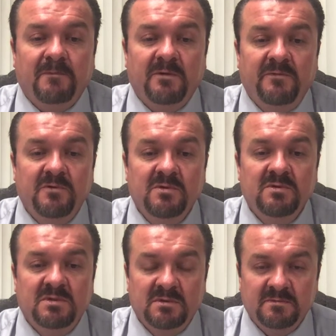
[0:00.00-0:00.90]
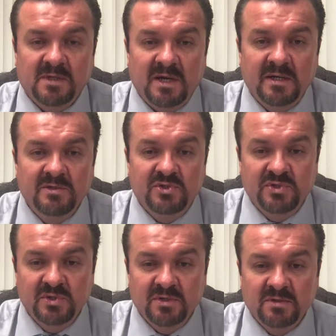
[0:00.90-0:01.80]
foods high in
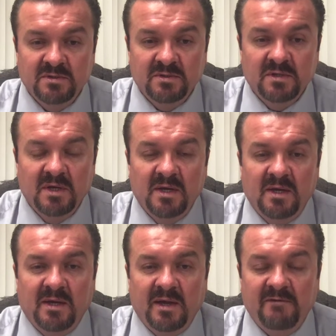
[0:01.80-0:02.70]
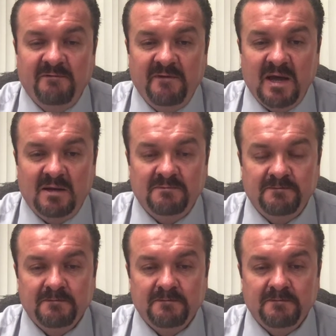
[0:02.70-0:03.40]
sugars and fat.